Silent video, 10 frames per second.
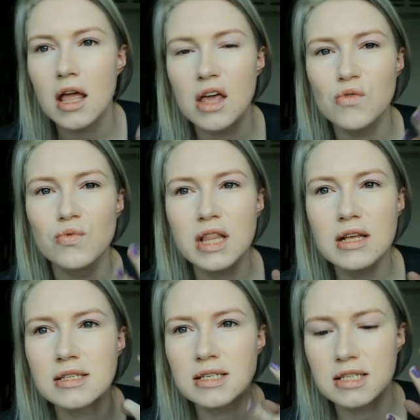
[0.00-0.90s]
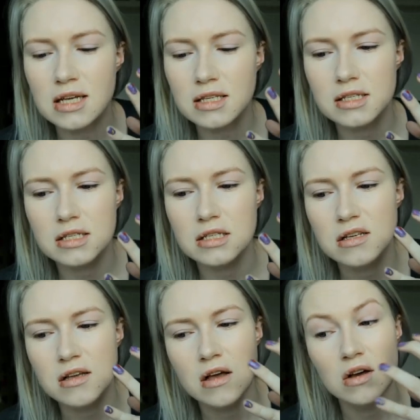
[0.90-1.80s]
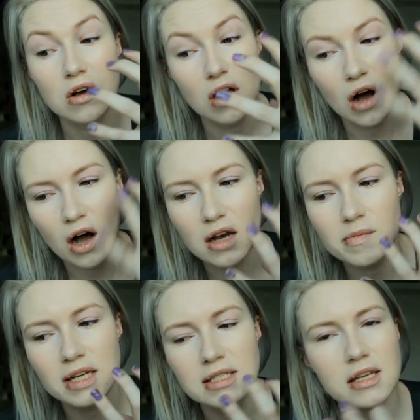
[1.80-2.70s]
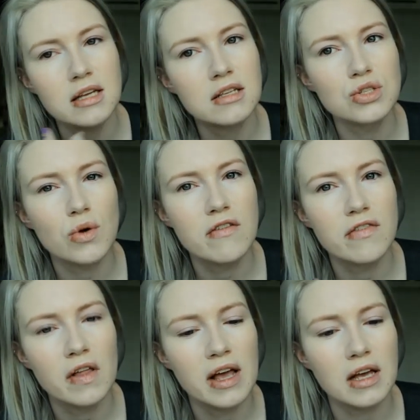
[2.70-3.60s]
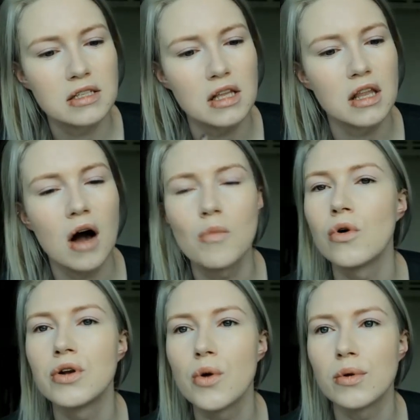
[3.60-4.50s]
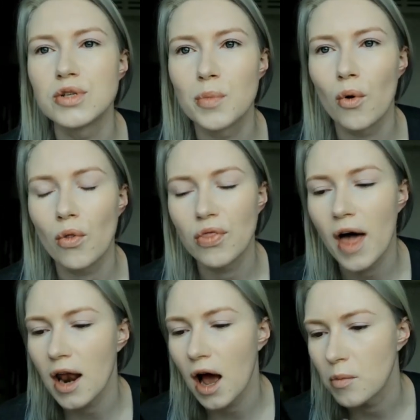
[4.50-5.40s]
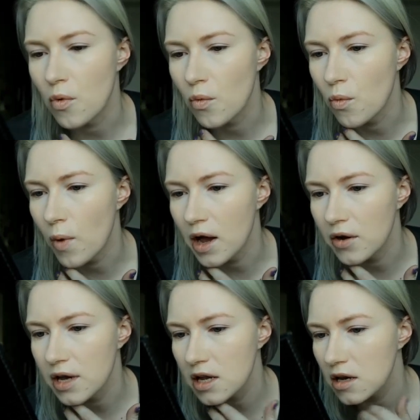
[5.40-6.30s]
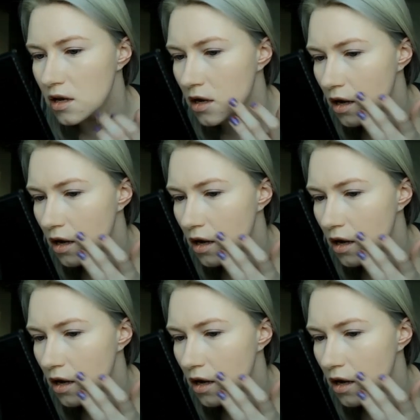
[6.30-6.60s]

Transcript: It really sits on my skin, so I feel like it's a lot more noticeable that I'm wearing